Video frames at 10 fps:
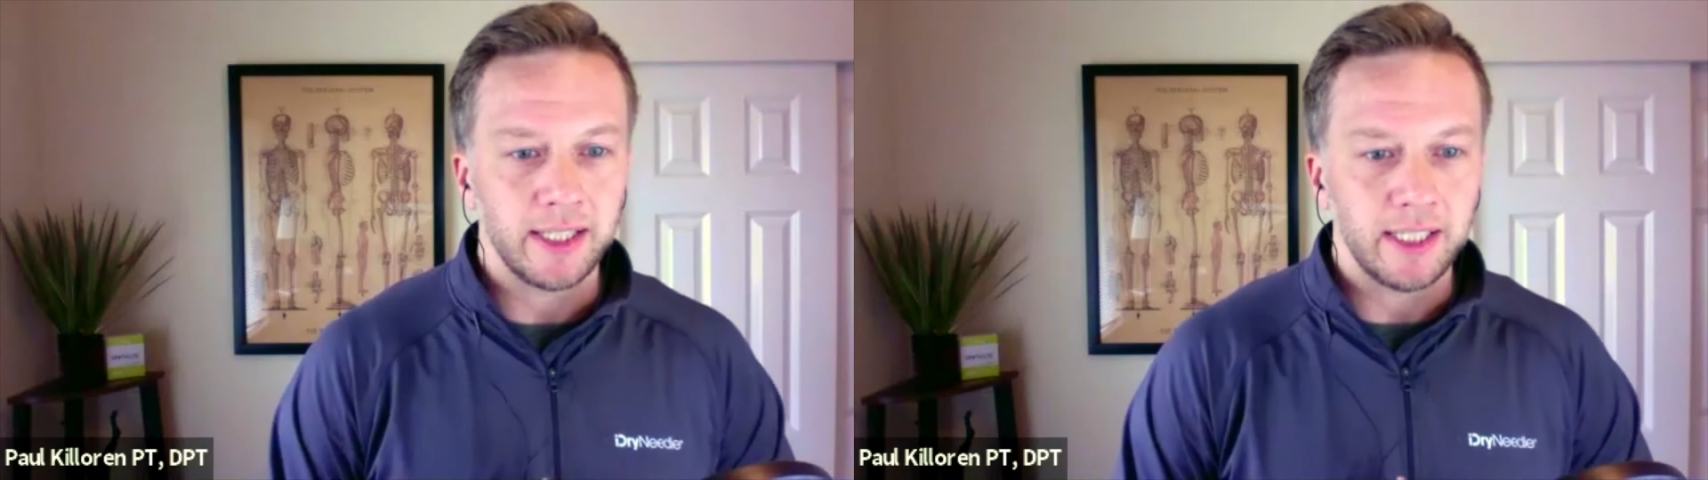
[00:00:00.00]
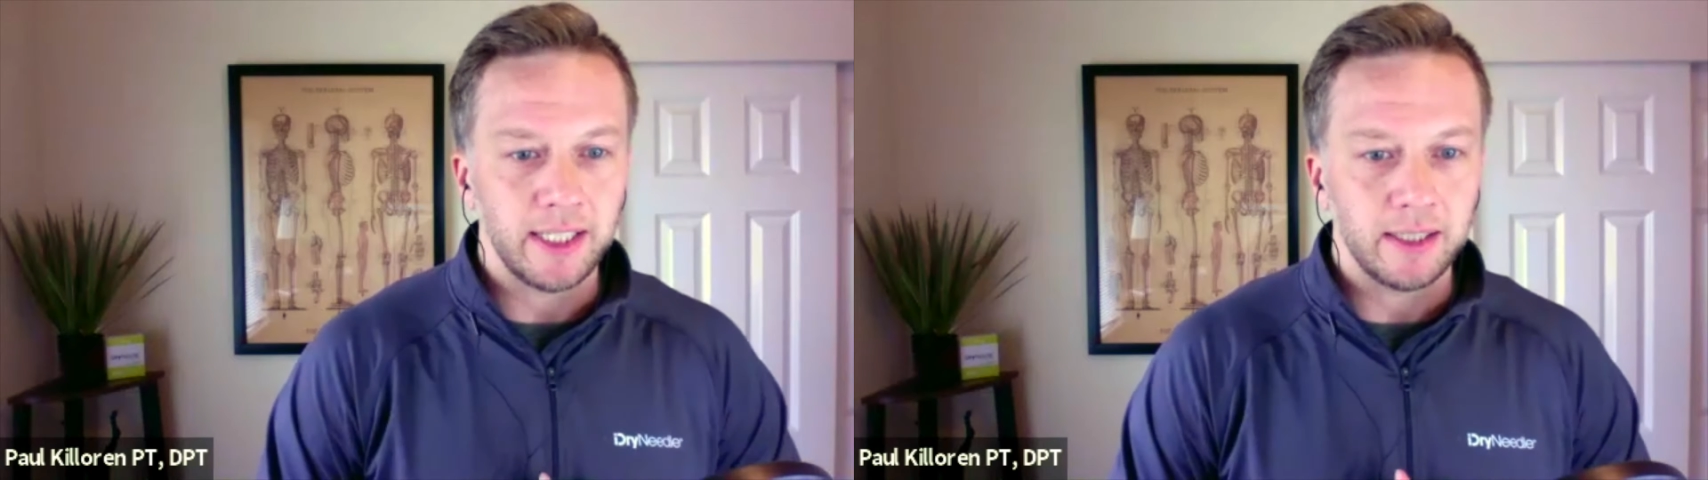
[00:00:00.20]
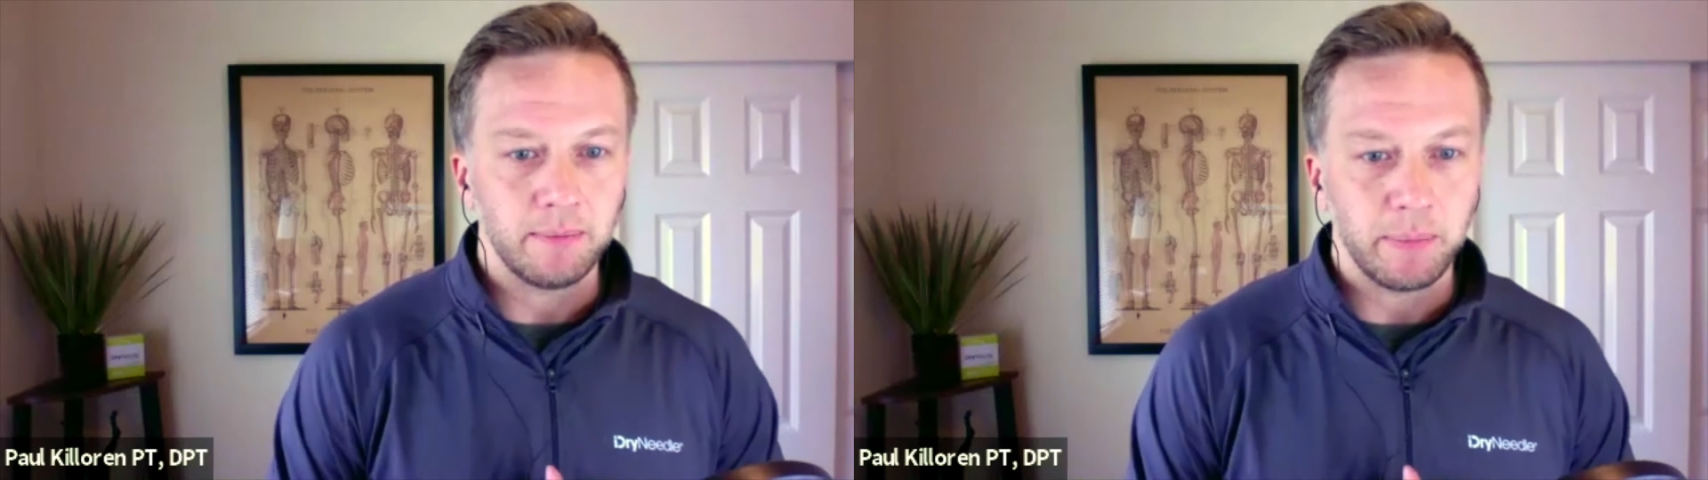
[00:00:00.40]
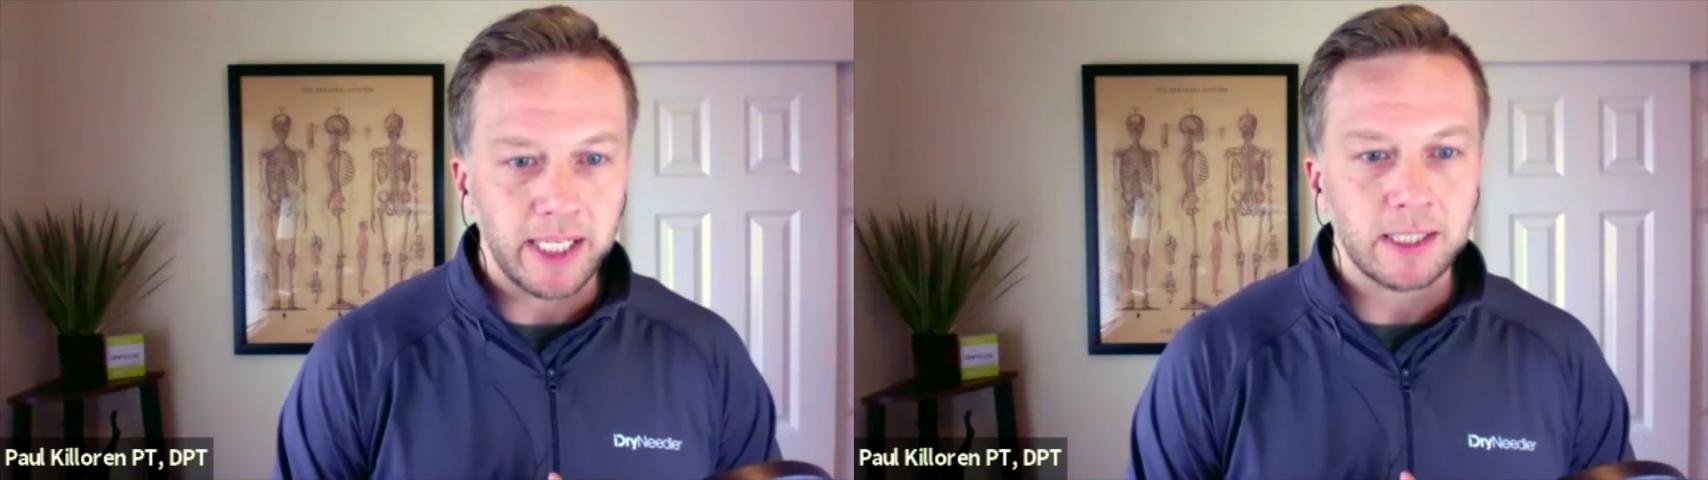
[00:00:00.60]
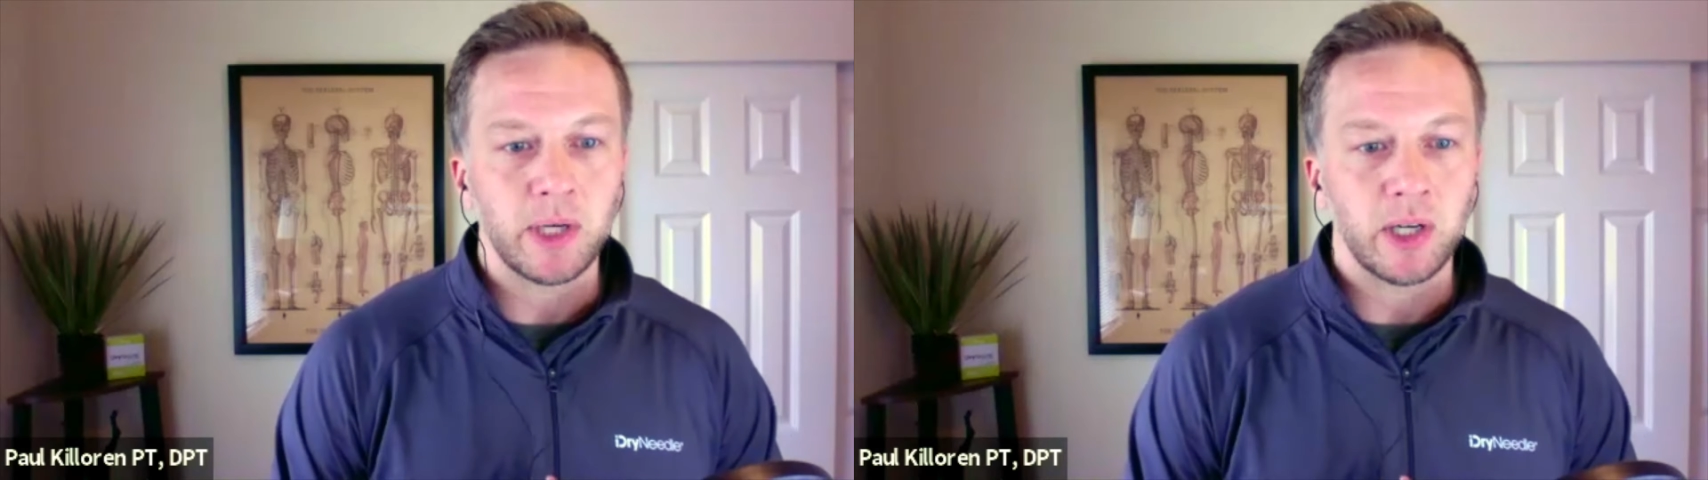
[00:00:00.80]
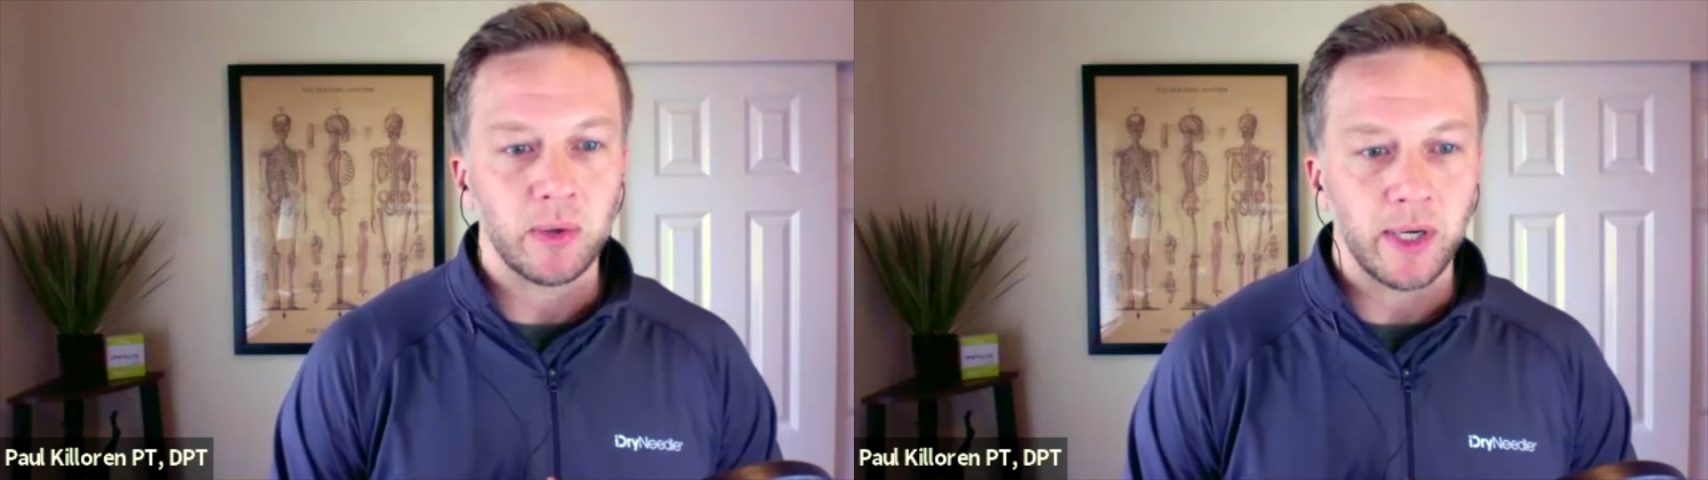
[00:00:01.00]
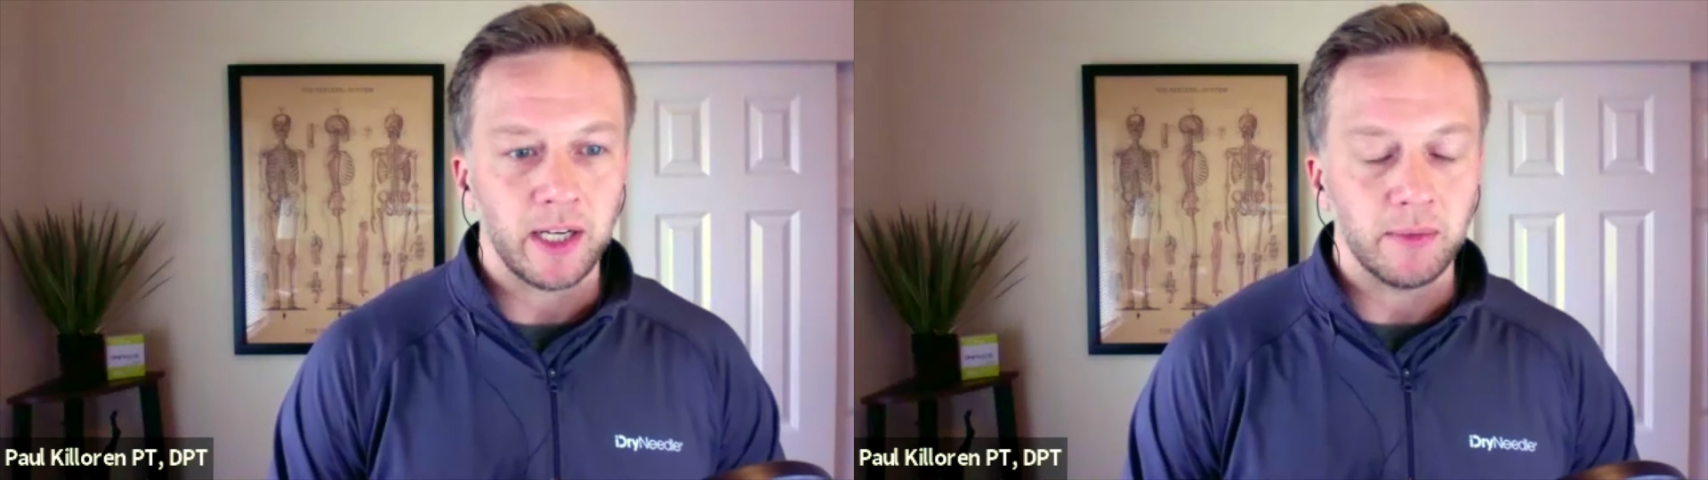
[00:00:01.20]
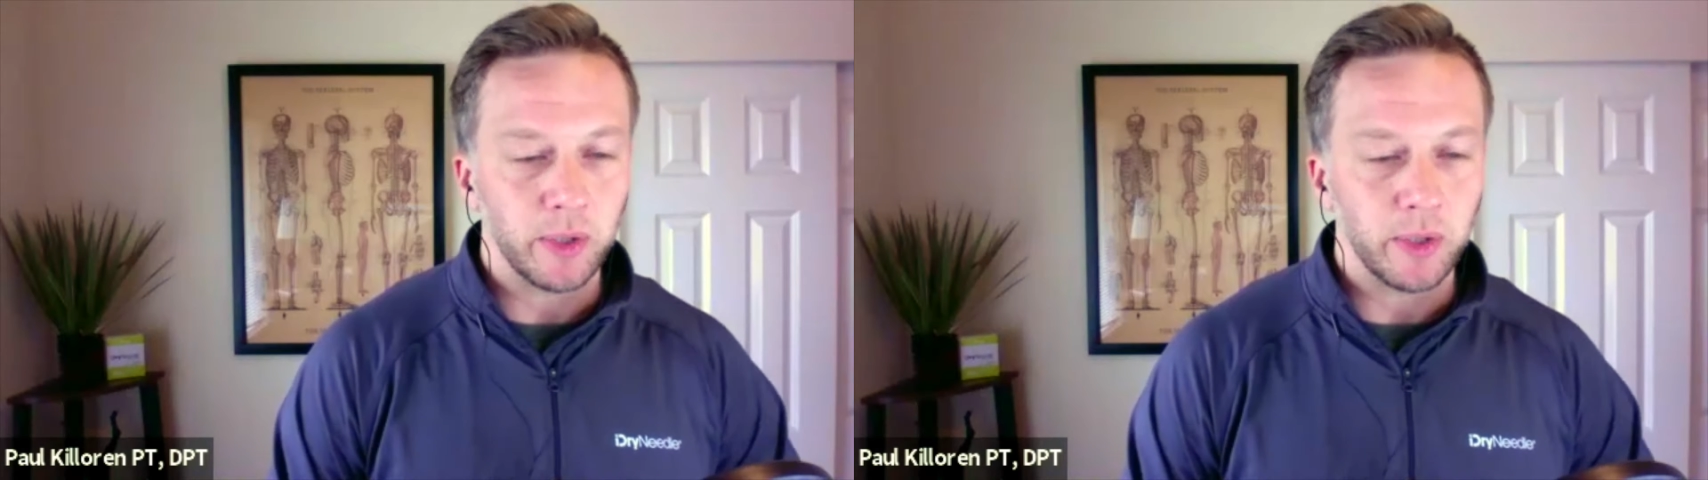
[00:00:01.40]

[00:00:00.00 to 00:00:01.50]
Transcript: the baseball realm,